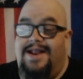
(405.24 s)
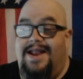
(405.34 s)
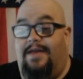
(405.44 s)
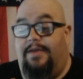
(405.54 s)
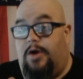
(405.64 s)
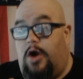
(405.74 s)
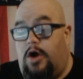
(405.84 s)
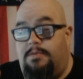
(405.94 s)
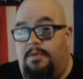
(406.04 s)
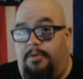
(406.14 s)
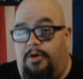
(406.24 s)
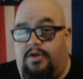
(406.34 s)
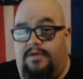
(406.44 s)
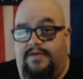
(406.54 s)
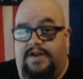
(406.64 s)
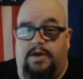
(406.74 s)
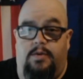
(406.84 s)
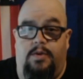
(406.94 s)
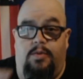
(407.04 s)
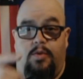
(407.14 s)
Now, the karma part of the video,
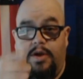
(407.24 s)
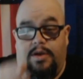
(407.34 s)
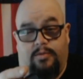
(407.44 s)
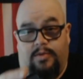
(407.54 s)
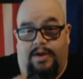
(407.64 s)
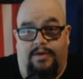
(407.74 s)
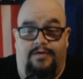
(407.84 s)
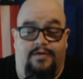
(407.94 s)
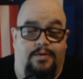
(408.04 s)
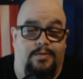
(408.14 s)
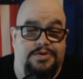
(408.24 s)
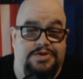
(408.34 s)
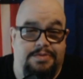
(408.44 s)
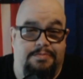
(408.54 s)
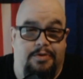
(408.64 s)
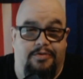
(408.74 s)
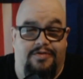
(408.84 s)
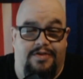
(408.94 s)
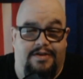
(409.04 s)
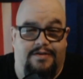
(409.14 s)
what I was originally
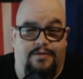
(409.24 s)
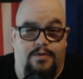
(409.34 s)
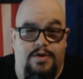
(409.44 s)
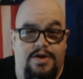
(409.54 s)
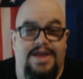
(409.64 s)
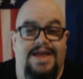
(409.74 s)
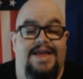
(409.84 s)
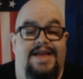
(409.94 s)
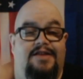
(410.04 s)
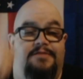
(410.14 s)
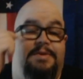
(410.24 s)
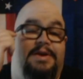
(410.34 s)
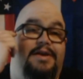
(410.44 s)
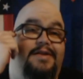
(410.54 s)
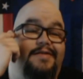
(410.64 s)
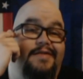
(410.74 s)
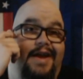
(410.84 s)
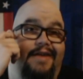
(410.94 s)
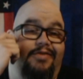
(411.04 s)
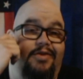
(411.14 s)
posting this for, is because
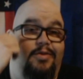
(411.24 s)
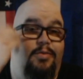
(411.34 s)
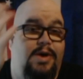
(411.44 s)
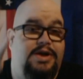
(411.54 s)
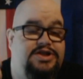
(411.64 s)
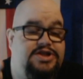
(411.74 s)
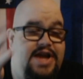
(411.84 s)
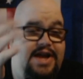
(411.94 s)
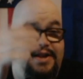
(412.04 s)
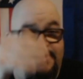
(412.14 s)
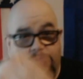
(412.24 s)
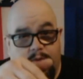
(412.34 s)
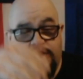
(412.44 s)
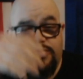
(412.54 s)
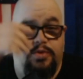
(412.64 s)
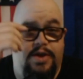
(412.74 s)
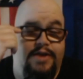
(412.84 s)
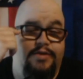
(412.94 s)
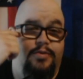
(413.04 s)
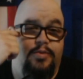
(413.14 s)
after you watch that and you watch what
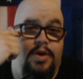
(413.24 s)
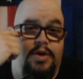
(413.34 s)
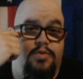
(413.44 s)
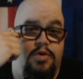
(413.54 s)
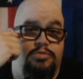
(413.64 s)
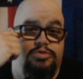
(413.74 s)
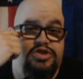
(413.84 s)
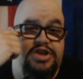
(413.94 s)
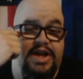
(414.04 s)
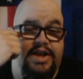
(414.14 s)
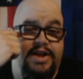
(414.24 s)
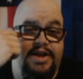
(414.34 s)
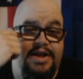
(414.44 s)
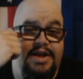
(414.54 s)
Andrew Cuomo said